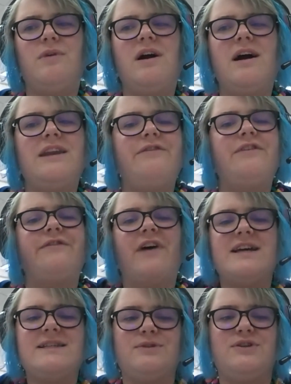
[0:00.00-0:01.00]
kind of
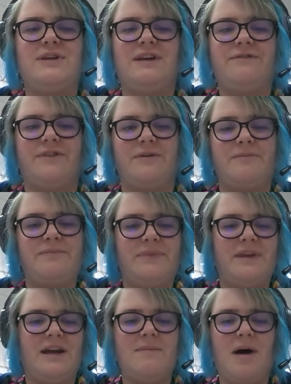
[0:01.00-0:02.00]
advice would you give them?
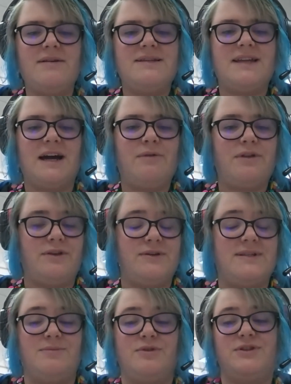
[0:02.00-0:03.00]
I'll start with you,
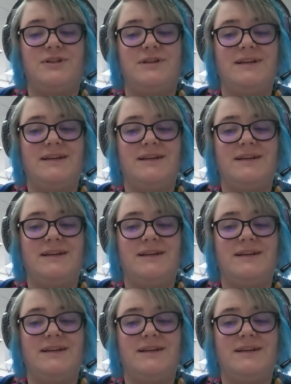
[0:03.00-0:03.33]
Sabuj.